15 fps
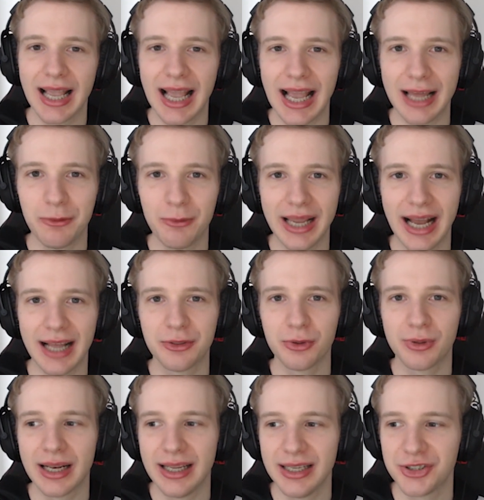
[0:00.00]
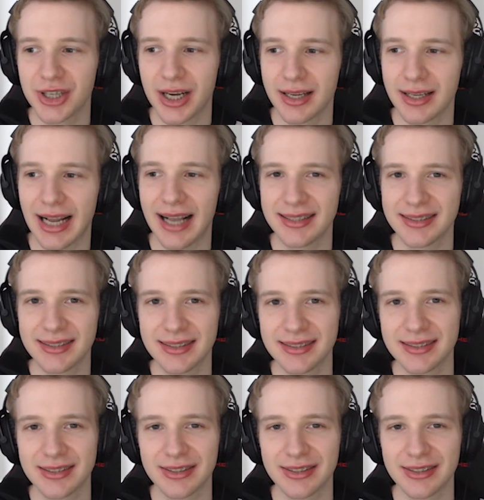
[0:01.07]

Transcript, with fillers: and we had to clinch our asses